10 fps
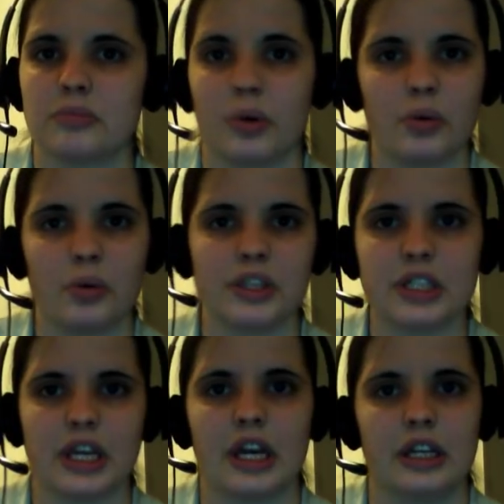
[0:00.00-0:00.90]
But once
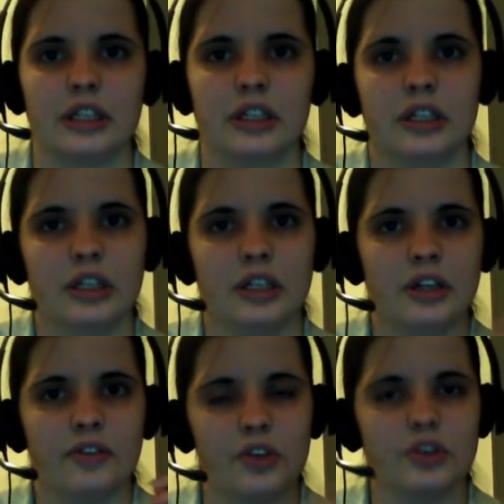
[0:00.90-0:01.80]
again,
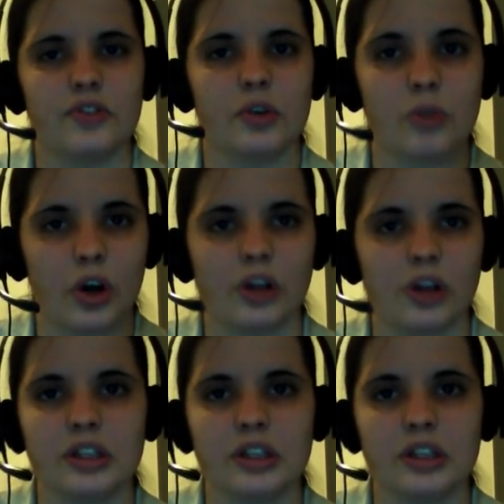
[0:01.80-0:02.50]
for those of you calling